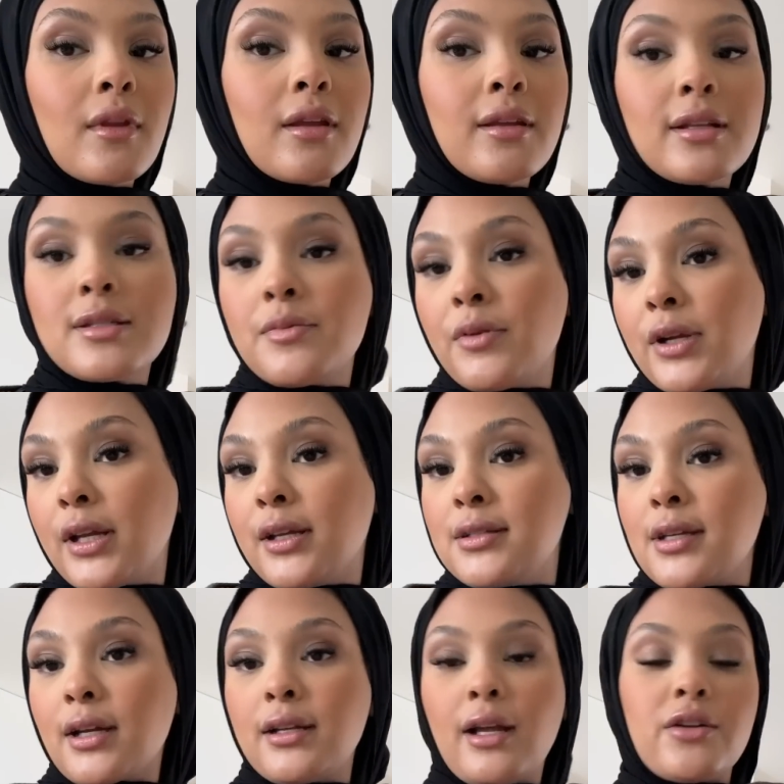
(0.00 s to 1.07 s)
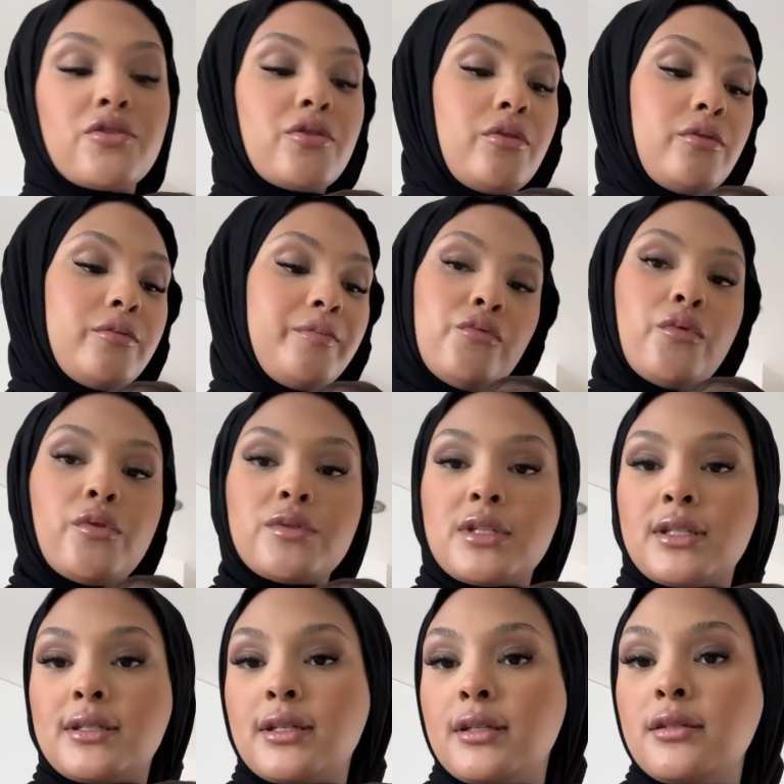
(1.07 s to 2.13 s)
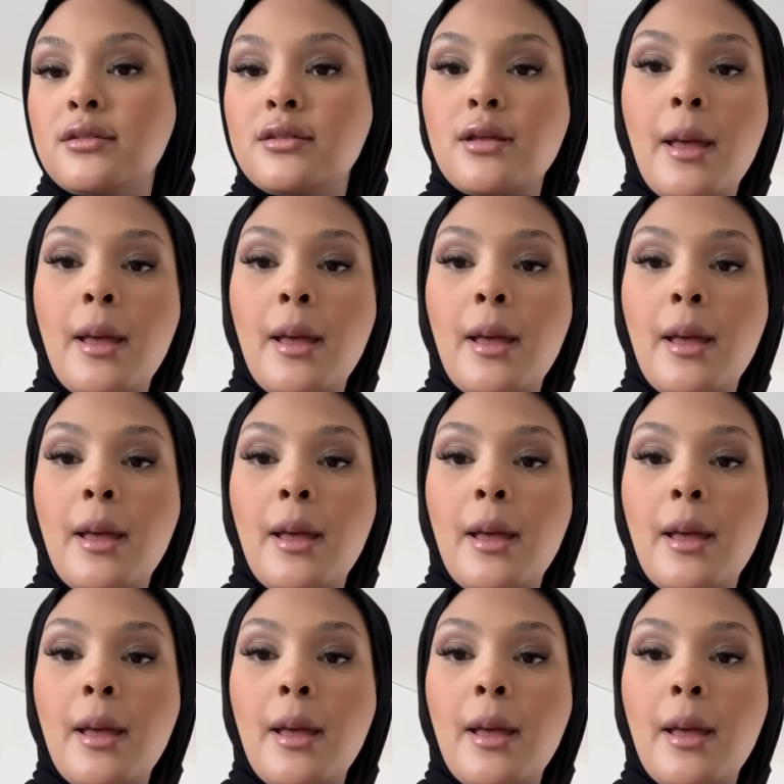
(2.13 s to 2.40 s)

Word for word: That's pretty. It's like a natural rosy tint.